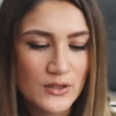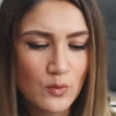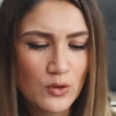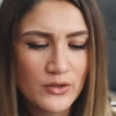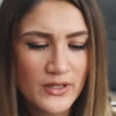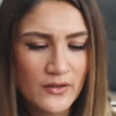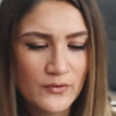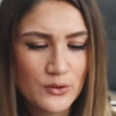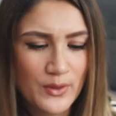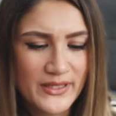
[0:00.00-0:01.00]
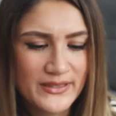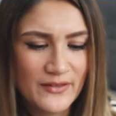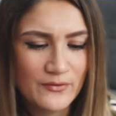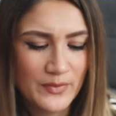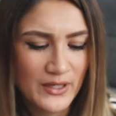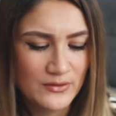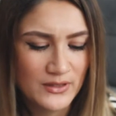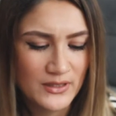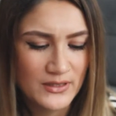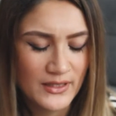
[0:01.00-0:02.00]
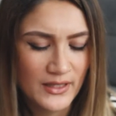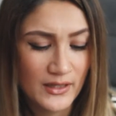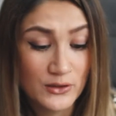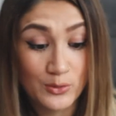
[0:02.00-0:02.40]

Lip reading: There's one on here for £27.68,